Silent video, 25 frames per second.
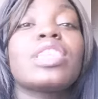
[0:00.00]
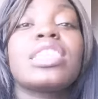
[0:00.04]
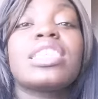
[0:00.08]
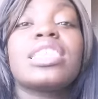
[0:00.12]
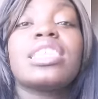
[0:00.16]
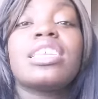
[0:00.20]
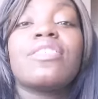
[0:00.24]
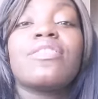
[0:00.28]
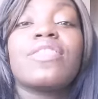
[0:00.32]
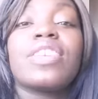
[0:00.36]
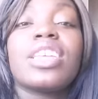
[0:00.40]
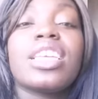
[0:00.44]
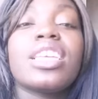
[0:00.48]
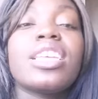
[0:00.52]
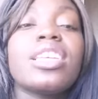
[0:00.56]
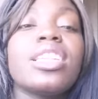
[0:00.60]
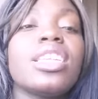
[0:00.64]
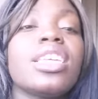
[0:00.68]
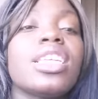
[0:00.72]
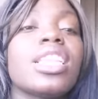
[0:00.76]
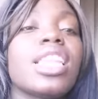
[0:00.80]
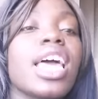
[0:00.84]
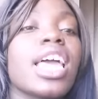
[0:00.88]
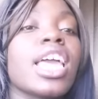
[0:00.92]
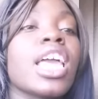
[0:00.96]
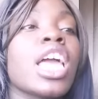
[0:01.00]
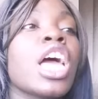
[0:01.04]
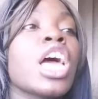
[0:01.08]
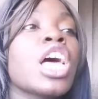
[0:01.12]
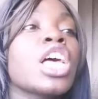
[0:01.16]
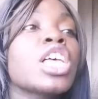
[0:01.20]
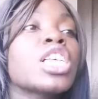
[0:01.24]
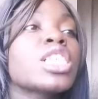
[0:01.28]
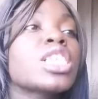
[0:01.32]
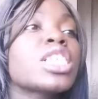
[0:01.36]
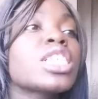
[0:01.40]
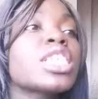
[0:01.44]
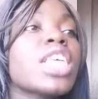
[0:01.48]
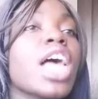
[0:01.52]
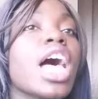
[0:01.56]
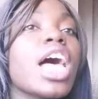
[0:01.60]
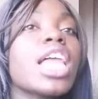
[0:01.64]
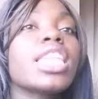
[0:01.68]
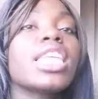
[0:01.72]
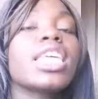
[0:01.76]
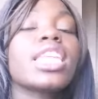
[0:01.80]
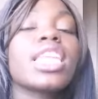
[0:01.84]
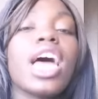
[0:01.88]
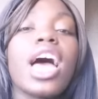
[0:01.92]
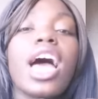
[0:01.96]
receive any, like,
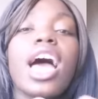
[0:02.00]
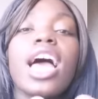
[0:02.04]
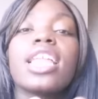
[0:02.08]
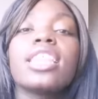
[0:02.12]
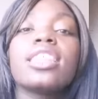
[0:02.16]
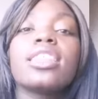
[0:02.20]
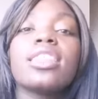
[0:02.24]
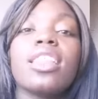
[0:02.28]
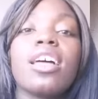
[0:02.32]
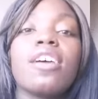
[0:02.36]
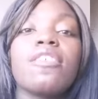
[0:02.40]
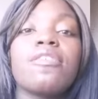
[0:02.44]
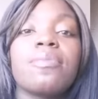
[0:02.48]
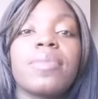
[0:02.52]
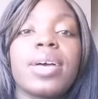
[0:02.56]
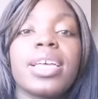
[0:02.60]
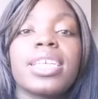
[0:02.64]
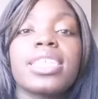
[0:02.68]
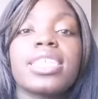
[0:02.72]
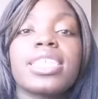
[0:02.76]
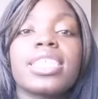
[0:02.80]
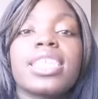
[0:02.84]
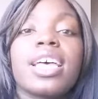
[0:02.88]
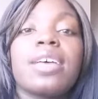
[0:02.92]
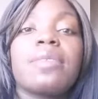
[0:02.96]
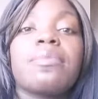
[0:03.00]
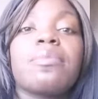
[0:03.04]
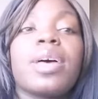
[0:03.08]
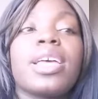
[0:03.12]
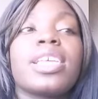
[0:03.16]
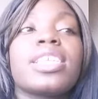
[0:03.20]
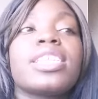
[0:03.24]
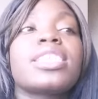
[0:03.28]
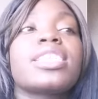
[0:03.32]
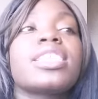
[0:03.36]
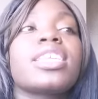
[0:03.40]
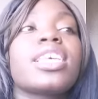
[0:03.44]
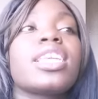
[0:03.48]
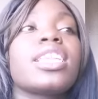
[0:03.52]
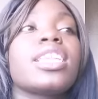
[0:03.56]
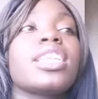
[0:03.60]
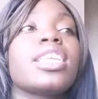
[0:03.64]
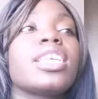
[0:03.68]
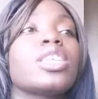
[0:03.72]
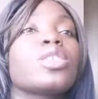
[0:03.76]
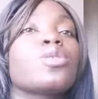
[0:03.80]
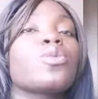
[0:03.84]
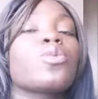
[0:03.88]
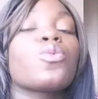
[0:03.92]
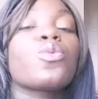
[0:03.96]
solid, I love my son. My son
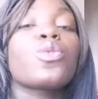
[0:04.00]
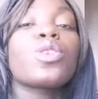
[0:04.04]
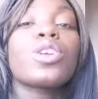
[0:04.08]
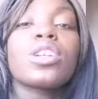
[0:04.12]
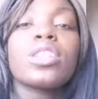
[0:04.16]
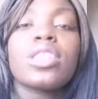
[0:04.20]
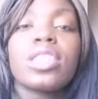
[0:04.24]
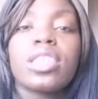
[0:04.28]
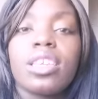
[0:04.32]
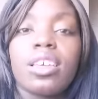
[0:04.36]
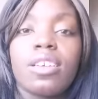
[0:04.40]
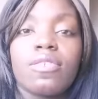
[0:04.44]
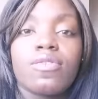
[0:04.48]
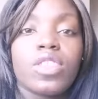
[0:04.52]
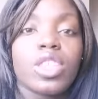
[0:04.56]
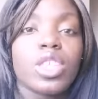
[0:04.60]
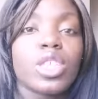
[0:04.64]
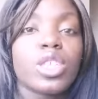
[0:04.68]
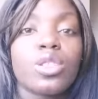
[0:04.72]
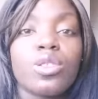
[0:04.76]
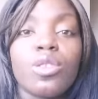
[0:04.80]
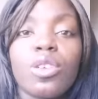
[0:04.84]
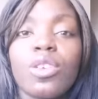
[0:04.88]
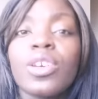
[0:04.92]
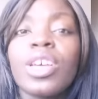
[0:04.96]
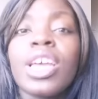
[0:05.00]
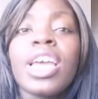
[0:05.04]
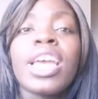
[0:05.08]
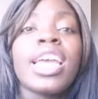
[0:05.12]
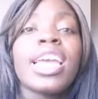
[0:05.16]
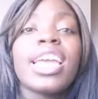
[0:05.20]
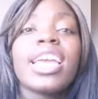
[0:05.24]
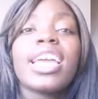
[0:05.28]
is worthy of this throne.